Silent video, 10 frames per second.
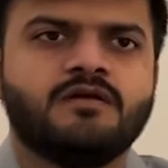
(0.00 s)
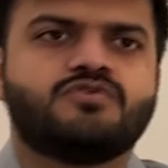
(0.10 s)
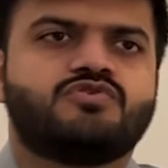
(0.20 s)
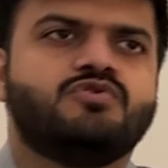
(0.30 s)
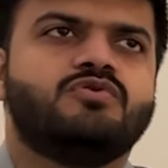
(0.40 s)

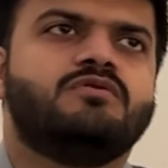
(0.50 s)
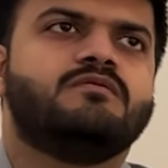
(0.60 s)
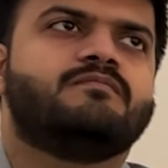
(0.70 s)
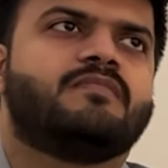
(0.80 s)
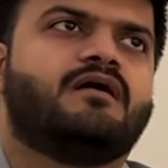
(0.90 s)

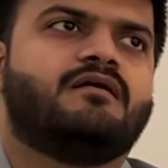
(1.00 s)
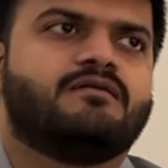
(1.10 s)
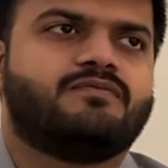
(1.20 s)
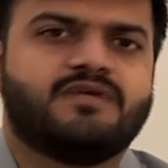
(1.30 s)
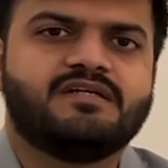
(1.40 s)
So
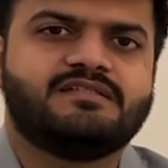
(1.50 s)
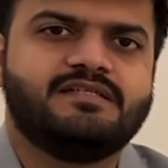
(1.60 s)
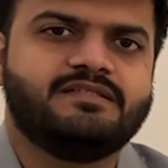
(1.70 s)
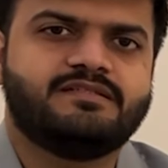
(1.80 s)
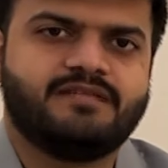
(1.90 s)
first
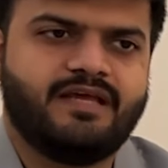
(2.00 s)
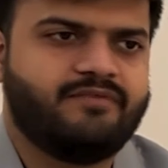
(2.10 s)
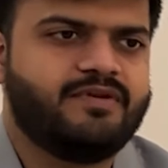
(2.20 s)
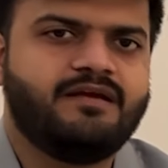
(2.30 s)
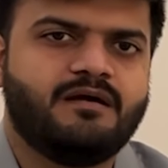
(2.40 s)
is
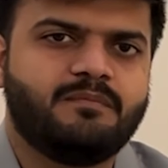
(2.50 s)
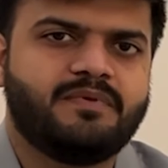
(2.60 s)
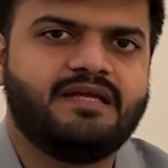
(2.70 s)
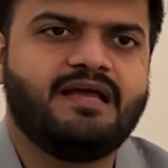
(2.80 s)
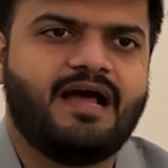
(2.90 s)
every
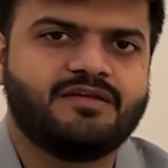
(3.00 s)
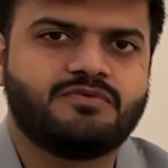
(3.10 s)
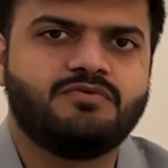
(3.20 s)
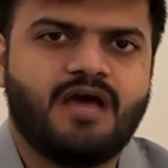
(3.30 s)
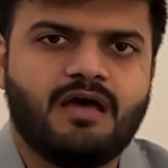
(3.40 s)
company has
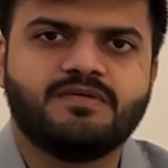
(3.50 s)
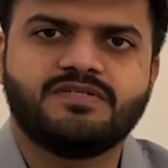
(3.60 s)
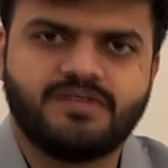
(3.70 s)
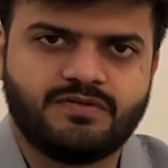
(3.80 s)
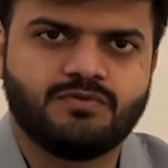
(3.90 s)
to have a
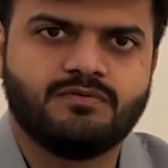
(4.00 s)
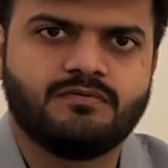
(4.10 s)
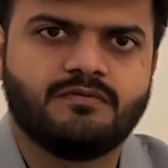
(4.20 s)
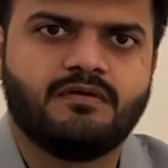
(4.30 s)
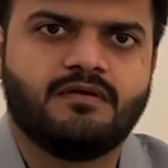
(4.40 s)
CISO,
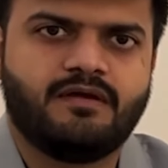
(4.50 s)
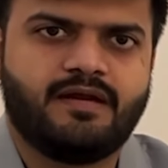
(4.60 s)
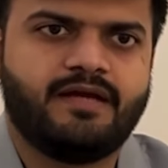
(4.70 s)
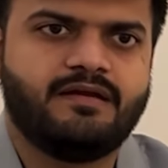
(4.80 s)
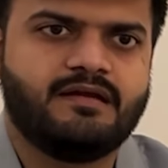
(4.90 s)

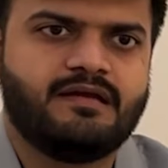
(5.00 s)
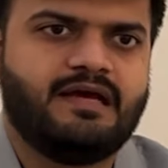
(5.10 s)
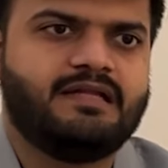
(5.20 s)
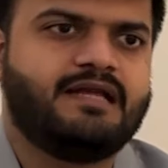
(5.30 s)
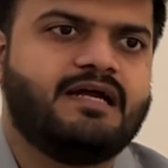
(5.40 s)
right?
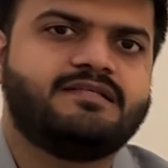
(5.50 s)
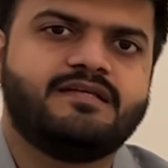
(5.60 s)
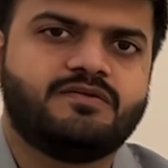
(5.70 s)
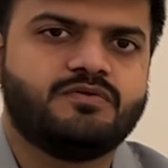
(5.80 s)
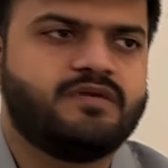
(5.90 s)
And that
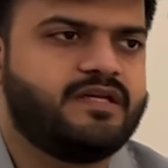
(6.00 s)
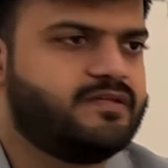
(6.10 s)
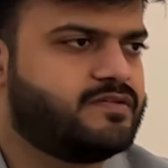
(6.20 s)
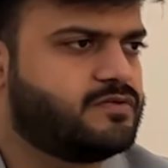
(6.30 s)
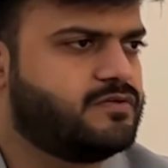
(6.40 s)
CISO
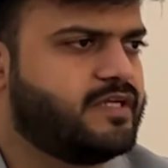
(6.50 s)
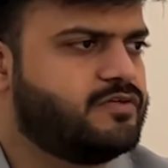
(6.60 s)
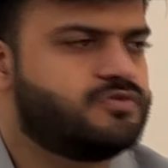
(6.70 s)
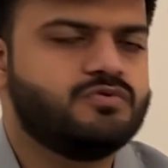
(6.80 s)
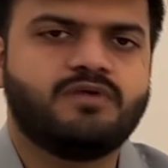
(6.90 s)

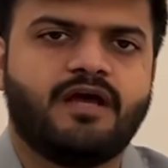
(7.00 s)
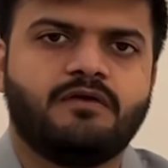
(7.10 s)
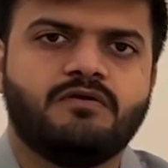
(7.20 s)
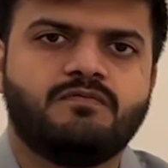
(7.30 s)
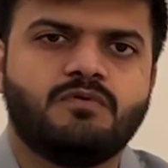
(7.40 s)
needs to
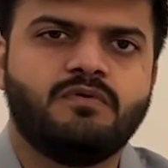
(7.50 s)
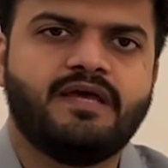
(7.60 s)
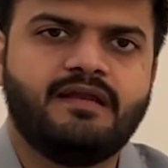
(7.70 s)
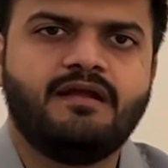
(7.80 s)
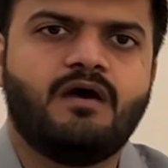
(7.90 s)
kind of know
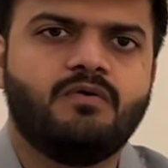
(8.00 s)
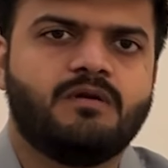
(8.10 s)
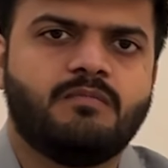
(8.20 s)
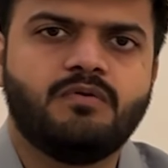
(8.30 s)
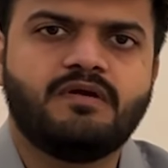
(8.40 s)
in and out
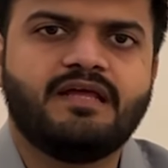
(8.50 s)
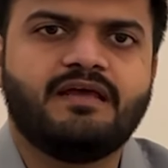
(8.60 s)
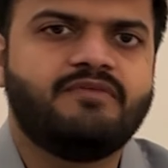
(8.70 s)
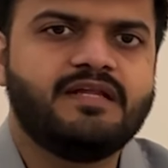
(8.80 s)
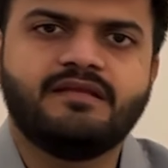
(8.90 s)
about
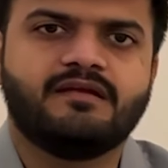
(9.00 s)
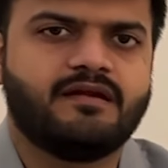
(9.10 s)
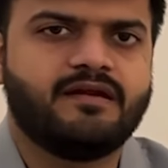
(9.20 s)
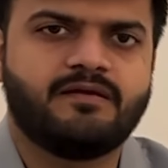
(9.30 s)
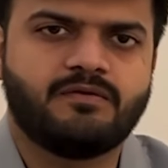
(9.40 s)
everything
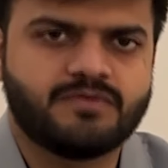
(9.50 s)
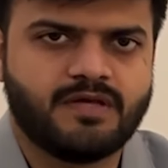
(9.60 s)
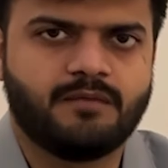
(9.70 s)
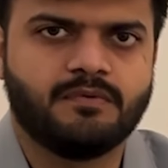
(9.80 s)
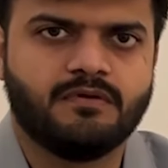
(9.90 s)
related to
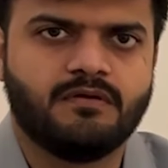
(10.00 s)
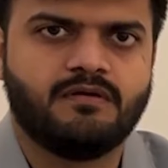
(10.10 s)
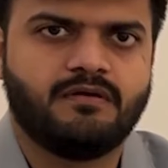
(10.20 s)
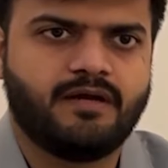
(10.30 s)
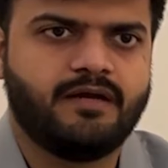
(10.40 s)
cyber,
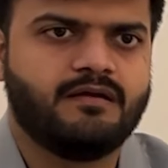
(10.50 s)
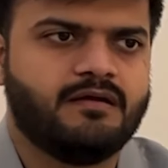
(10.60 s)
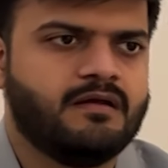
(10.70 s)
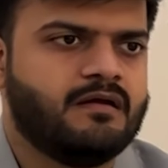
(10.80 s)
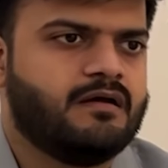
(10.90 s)

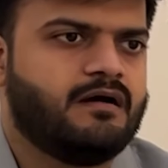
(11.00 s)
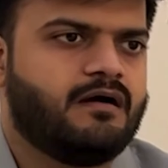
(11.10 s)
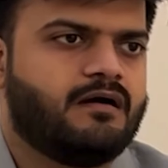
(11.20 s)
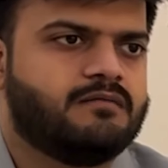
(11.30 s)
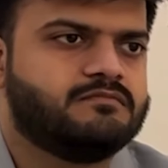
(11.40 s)

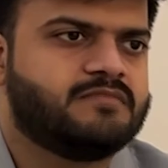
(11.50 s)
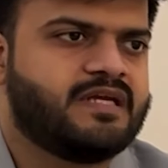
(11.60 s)
right?